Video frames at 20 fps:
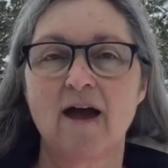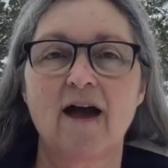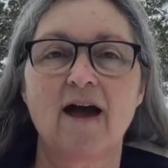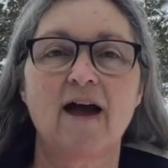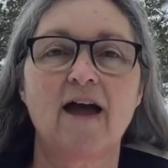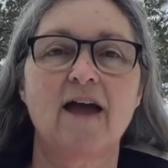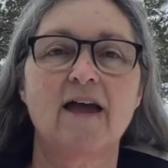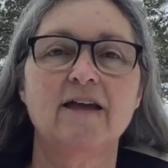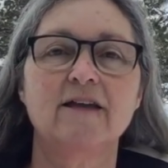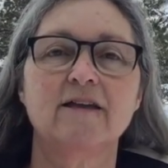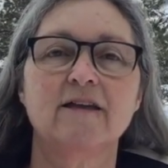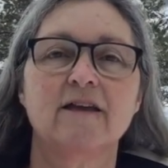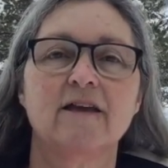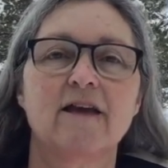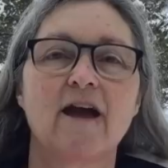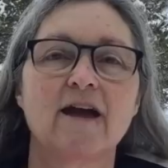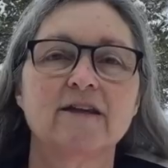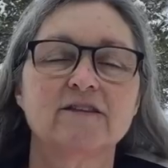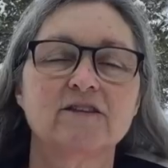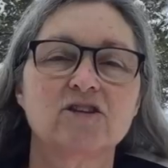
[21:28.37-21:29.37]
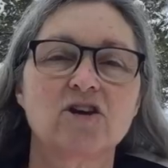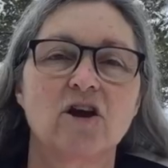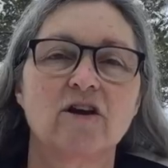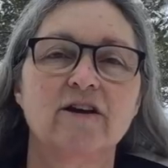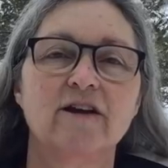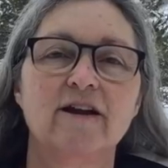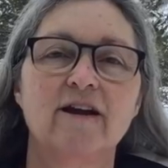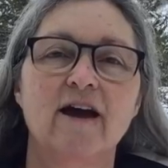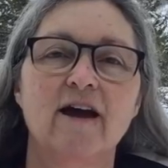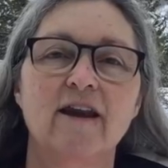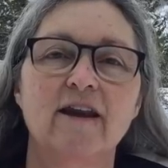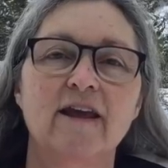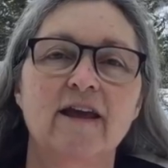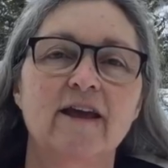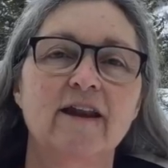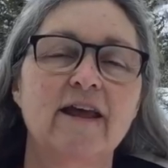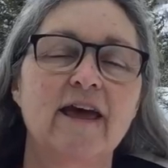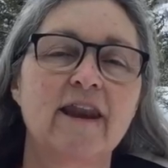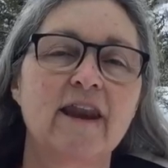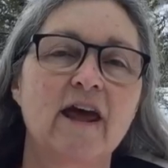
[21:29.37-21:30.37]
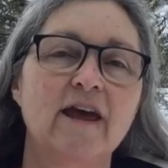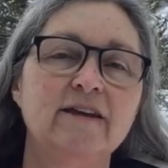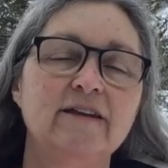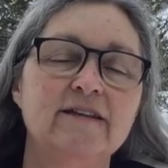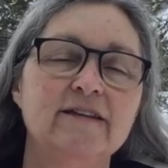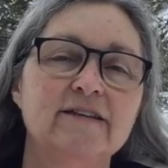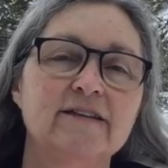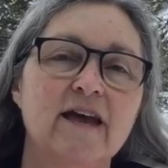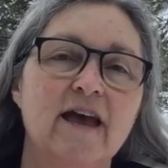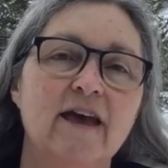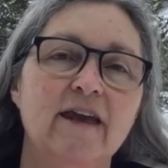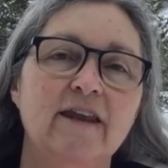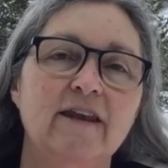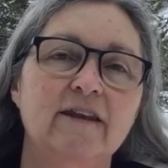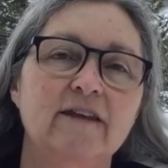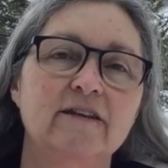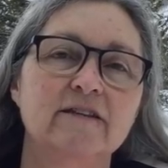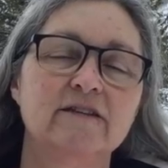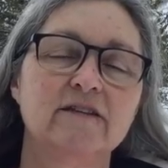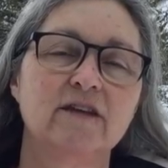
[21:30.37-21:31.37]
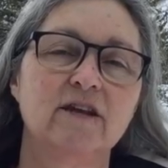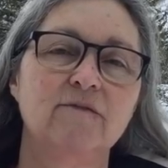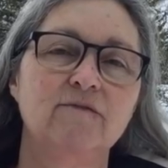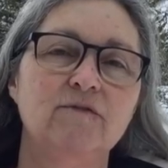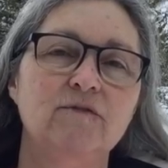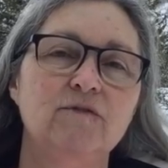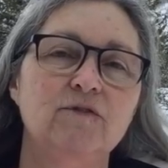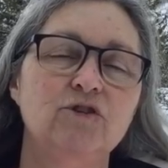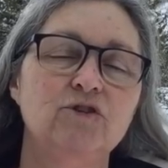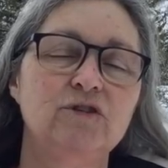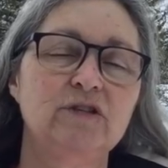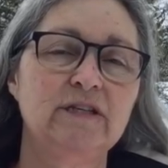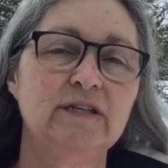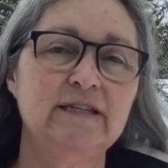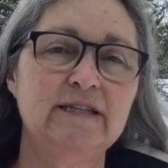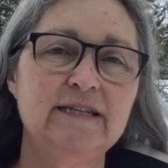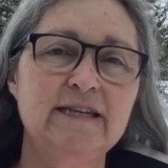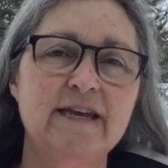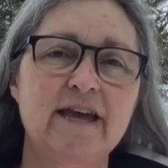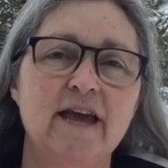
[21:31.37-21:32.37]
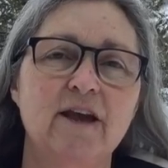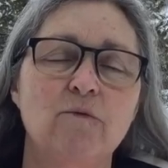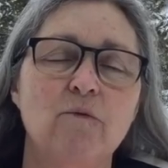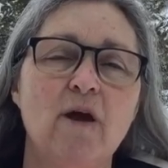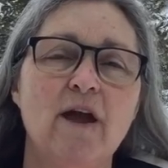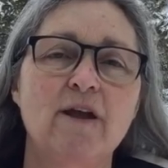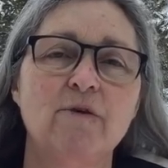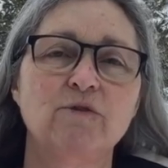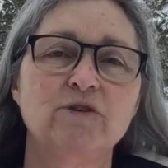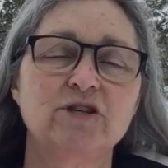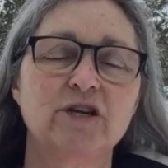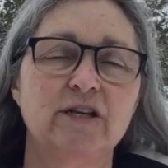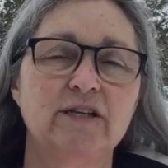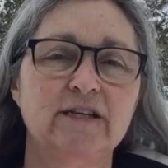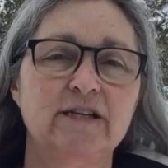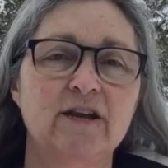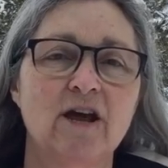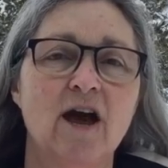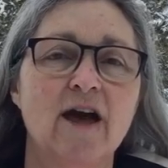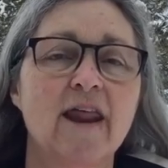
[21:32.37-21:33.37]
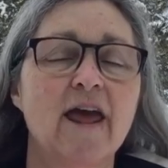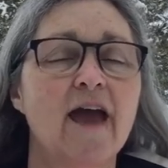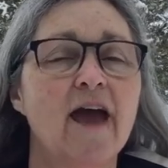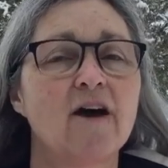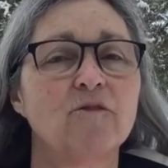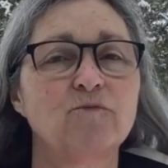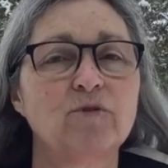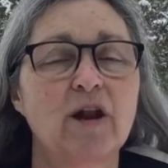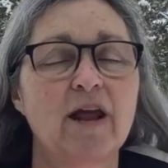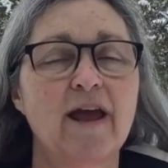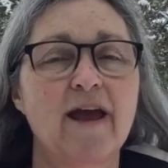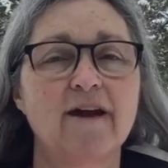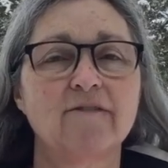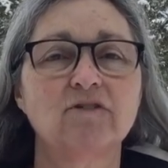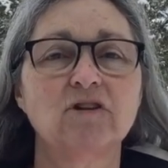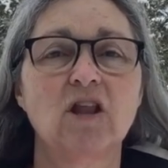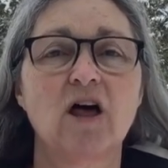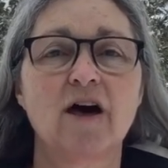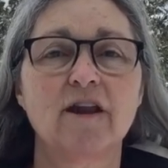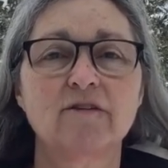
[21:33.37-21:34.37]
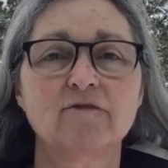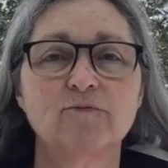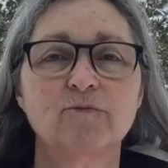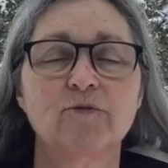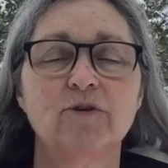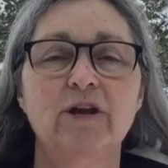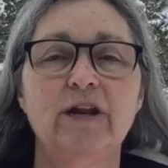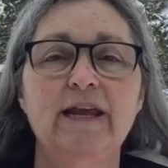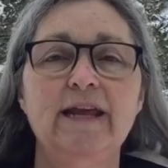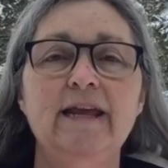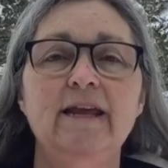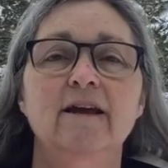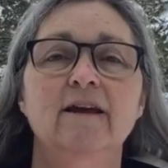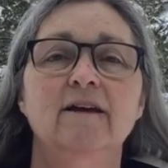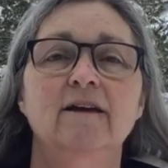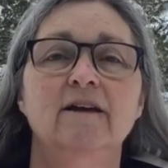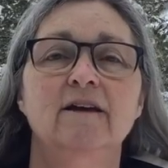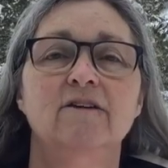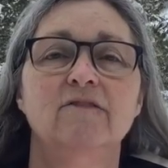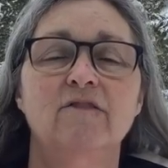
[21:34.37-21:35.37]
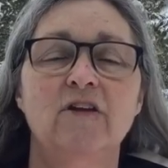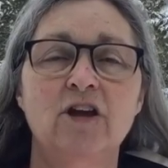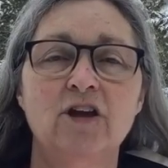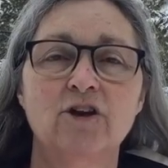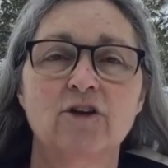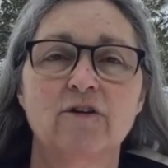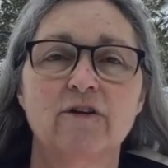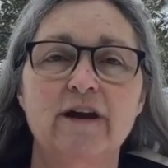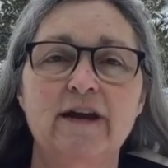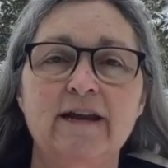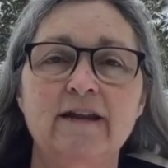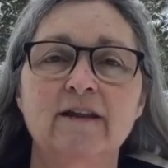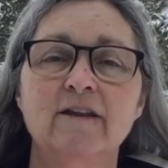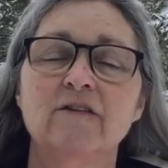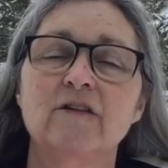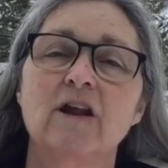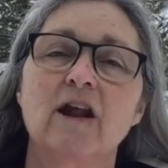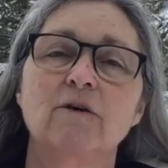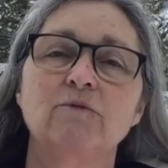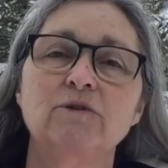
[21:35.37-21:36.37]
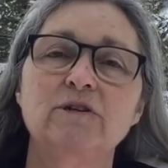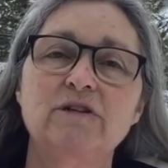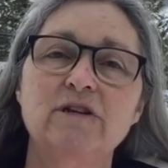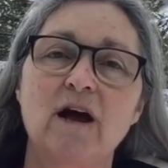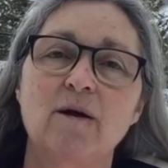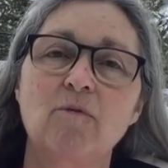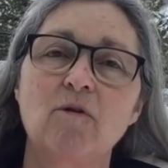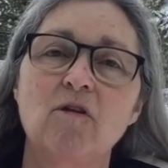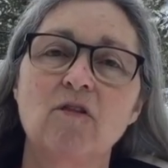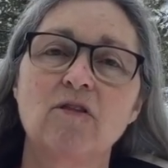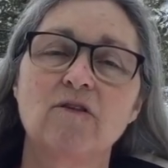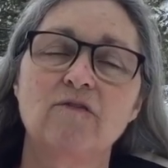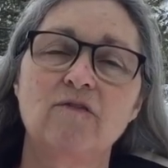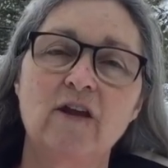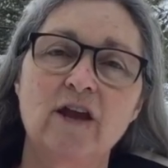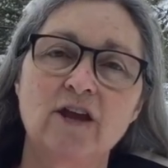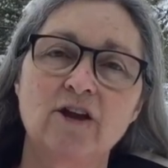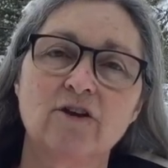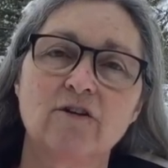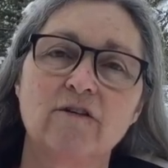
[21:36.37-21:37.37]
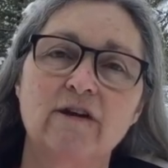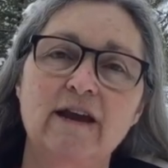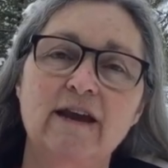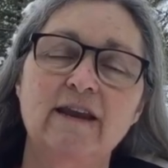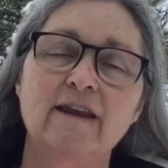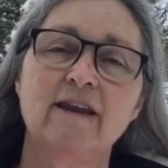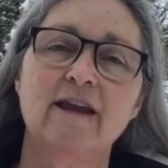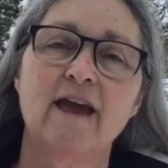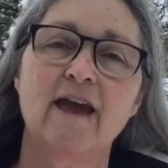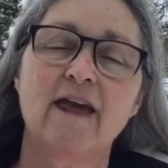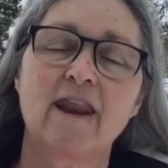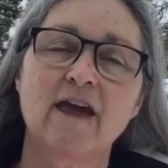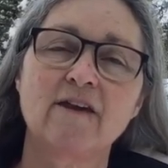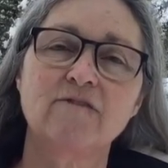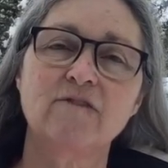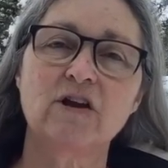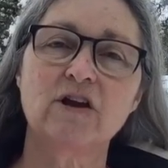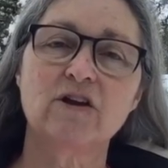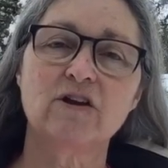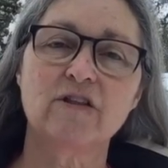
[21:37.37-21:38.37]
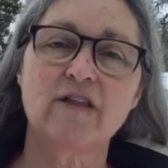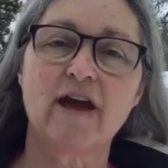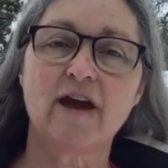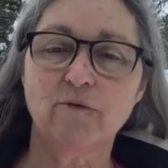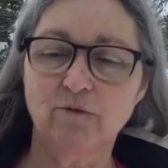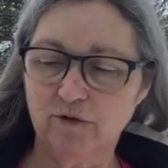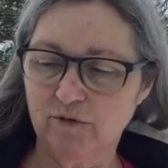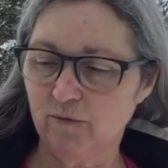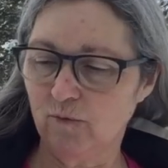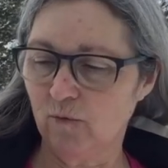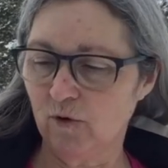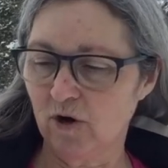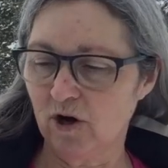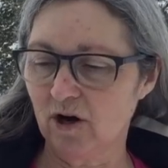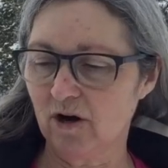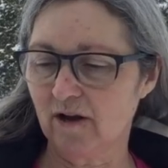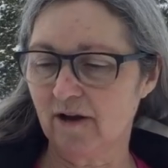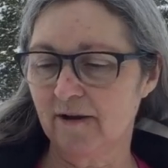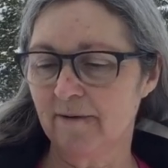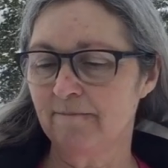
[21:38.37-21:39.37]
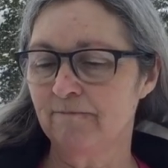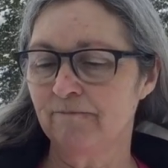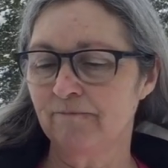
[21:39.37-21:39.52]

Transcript: I got started on it and I decided instead of using DK weight, which I did not have, but I have a lot of pretty fingering, that I would double the fingering, and I figured that would work.